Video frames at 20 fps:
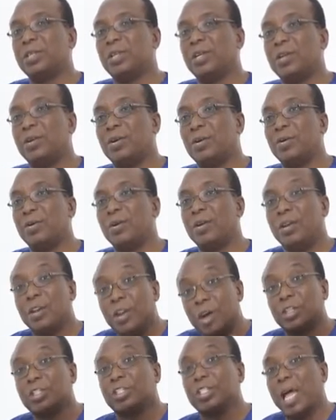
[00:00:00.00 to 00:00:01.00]

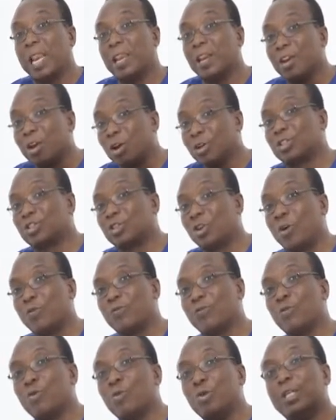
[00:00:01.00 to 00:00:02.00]
lots and lots
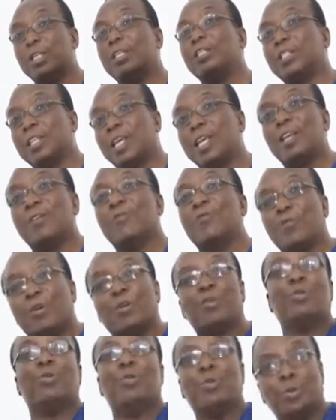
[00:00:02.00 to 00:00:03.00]
of goodies in
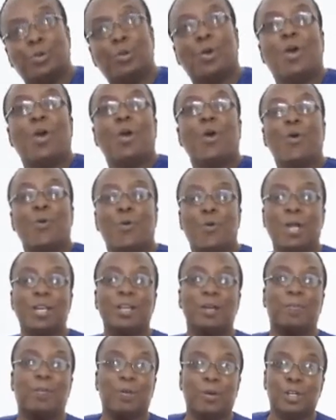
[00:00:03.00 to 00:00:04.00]
for you when
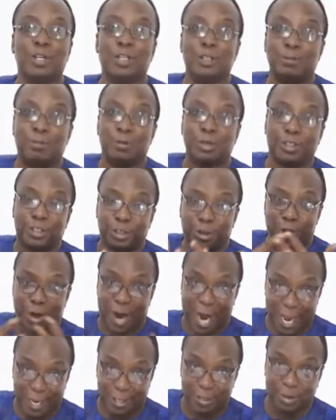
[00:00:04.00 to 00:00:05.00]
the police breach your
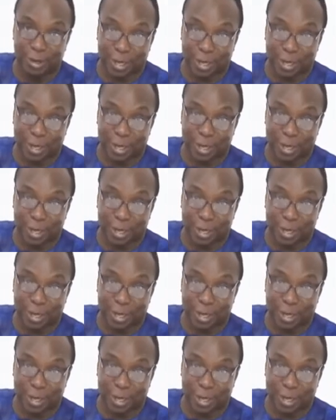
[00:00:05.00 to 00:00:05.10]
rights.